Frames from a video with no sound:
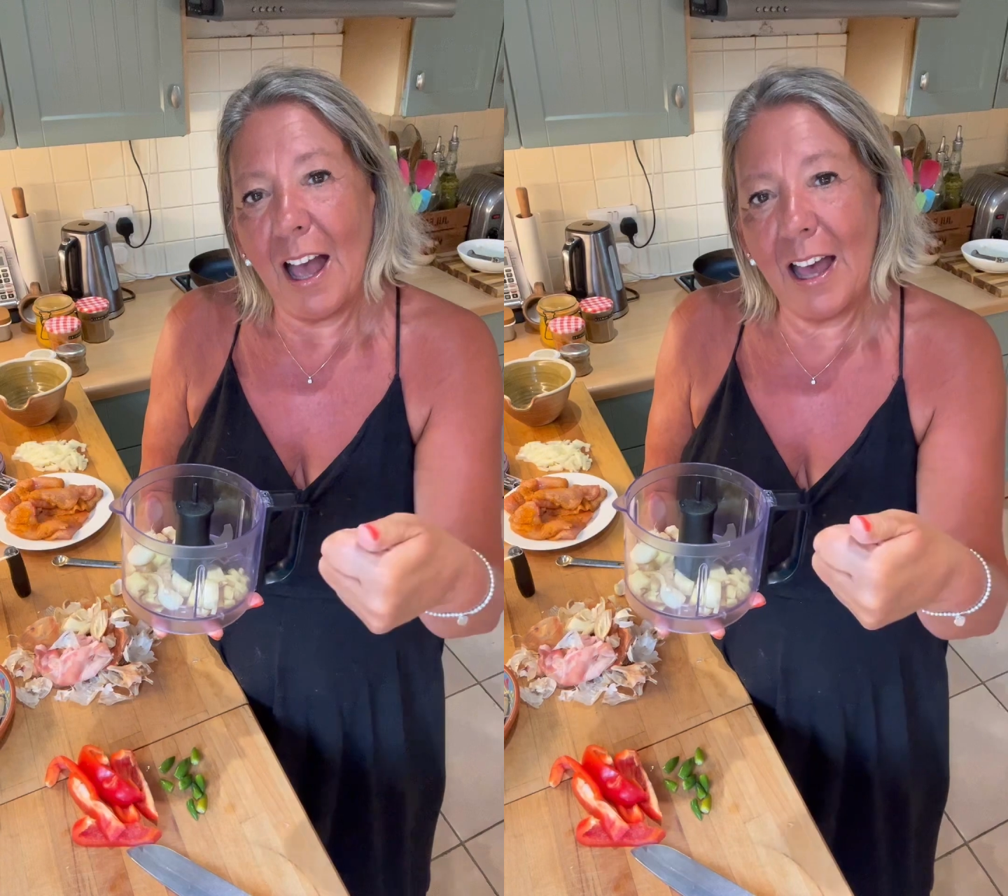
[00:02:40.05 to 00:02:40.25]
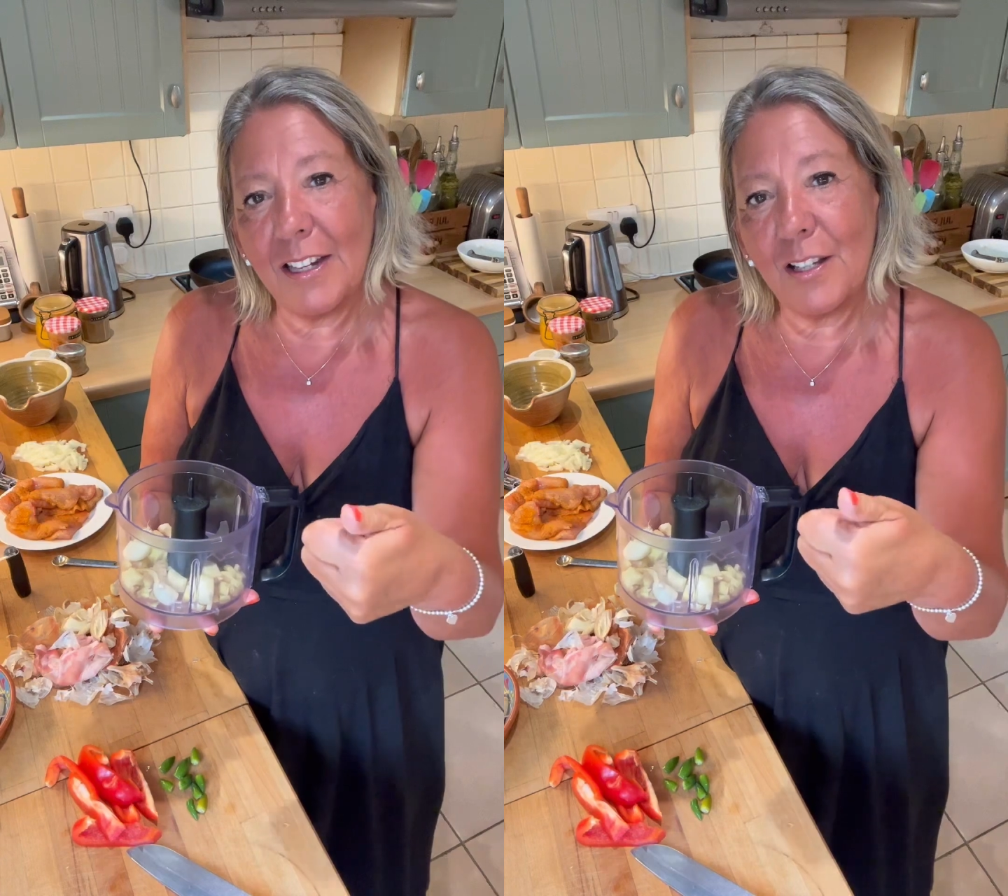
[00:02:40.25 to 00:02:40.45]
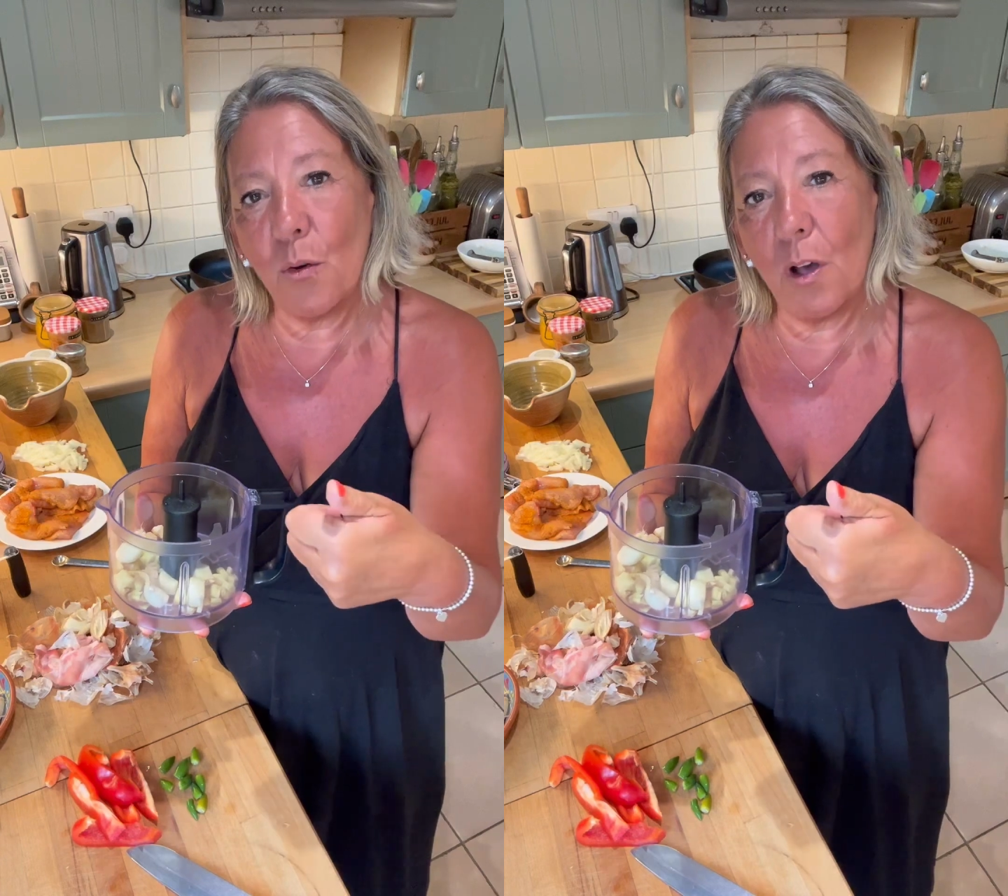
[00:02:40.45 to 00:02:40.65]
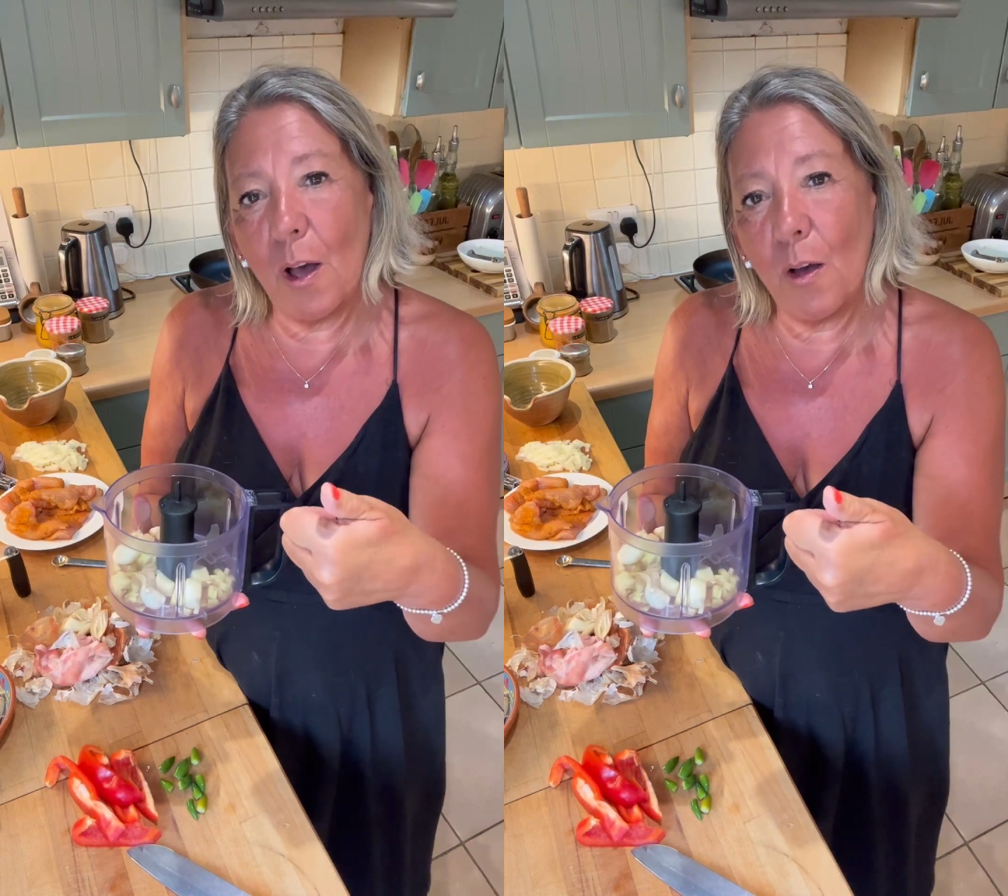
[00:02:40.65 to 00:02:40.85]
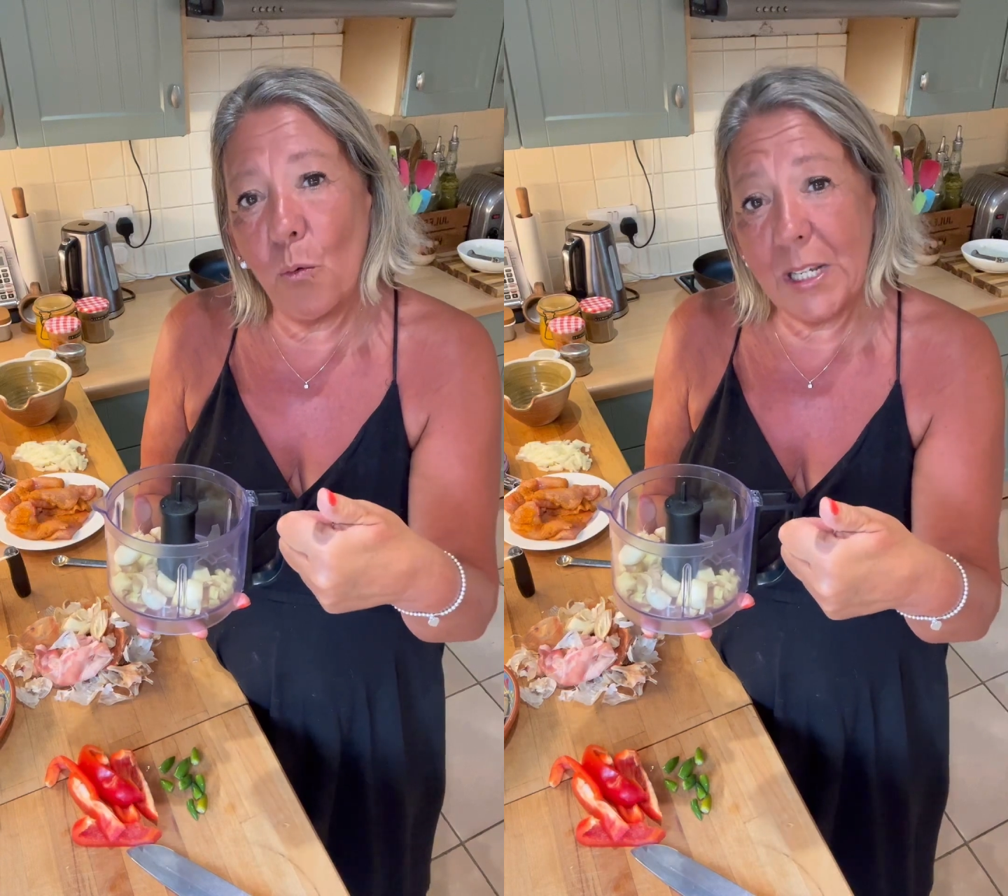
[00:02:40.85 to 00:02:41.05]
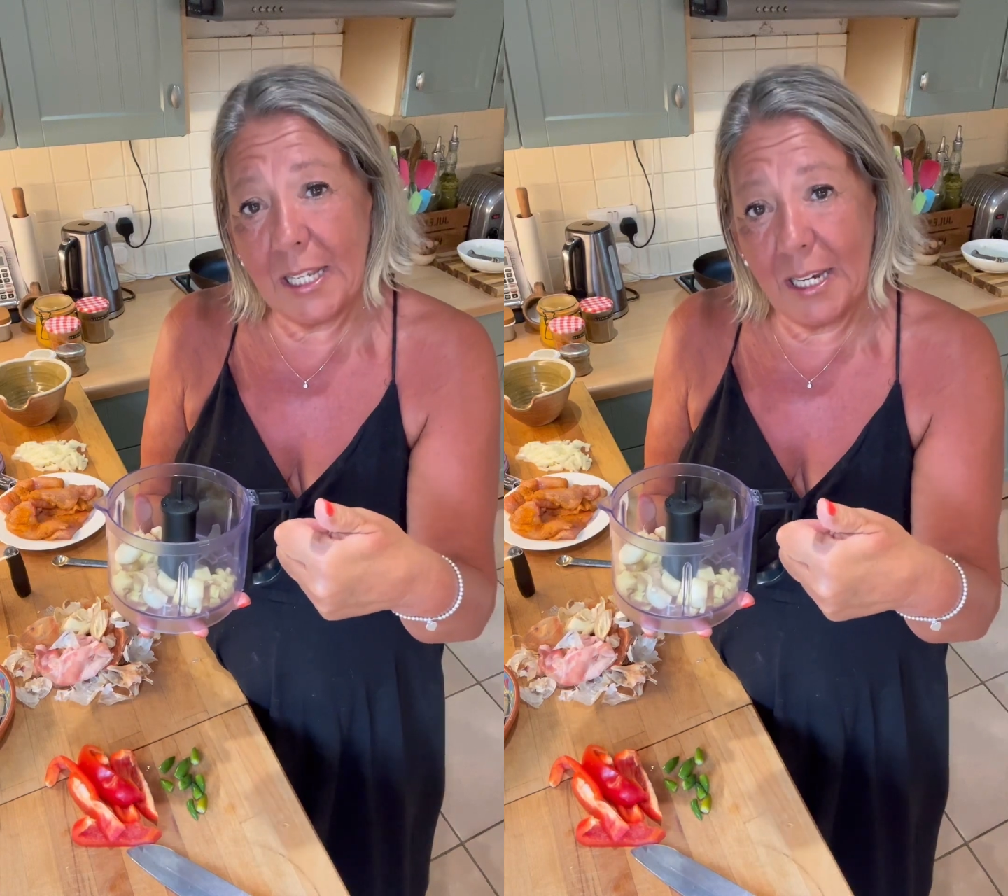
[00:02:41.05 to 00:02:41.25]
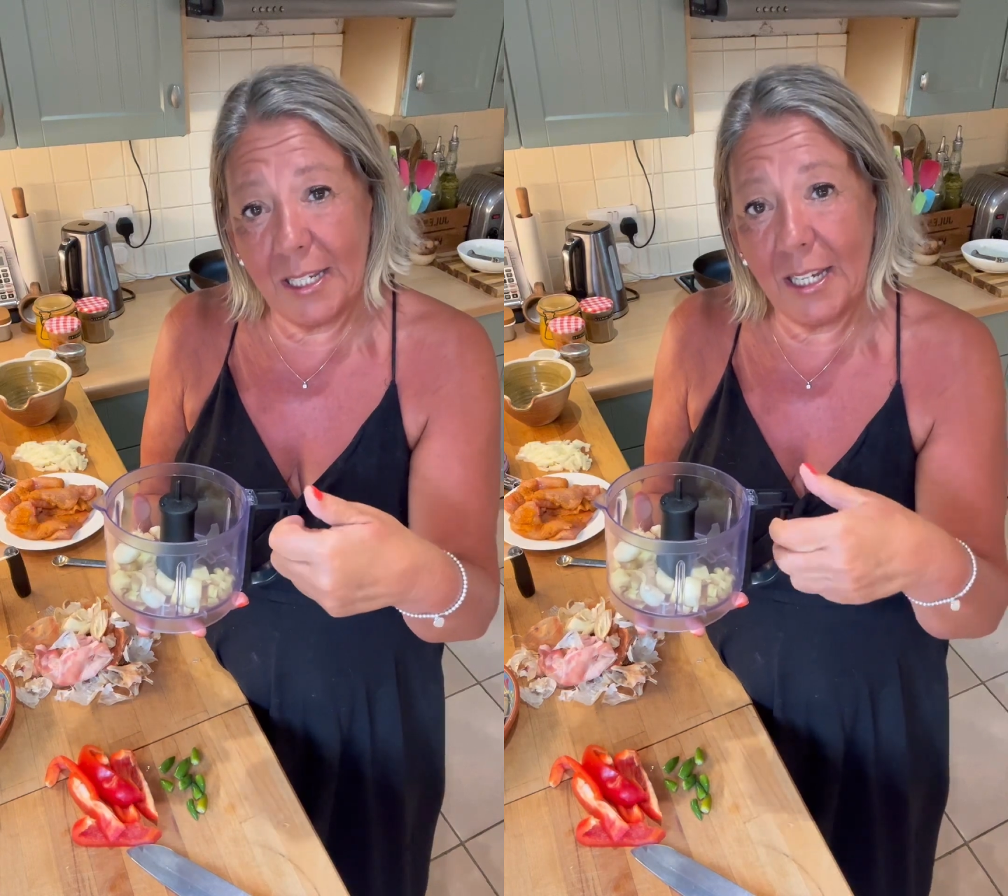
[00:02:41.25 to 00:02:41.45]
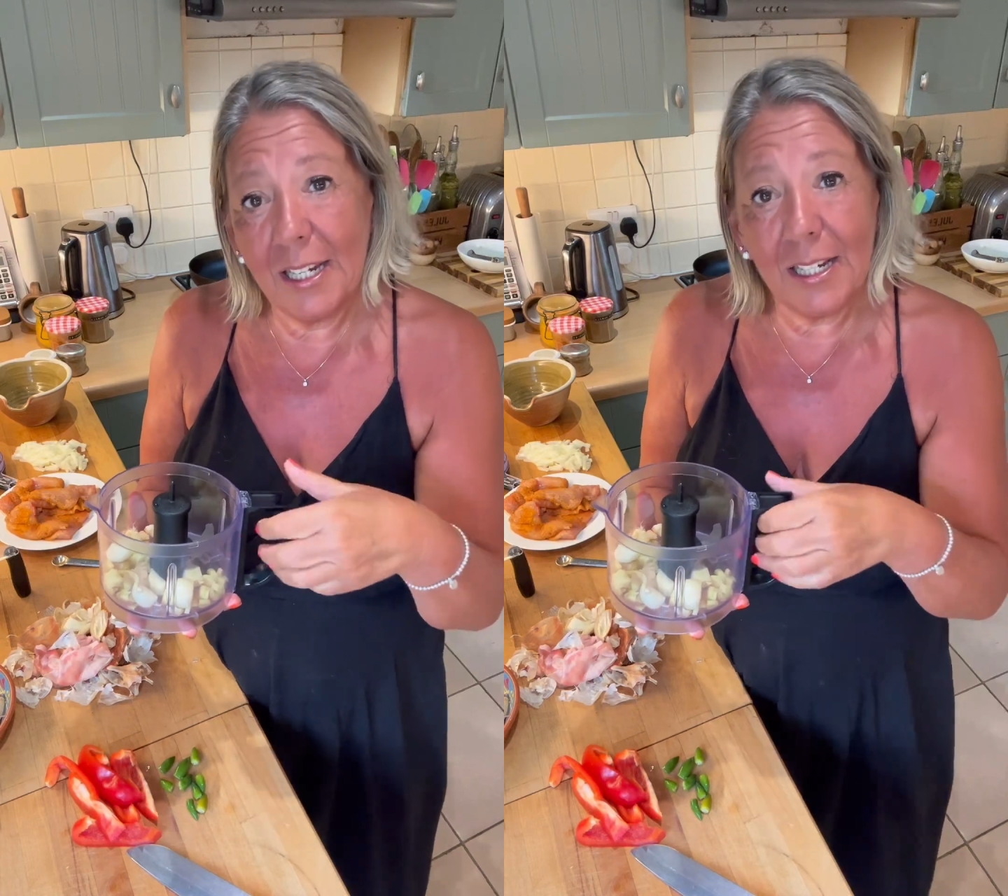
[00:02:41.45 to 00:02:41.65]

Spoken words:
and whiz it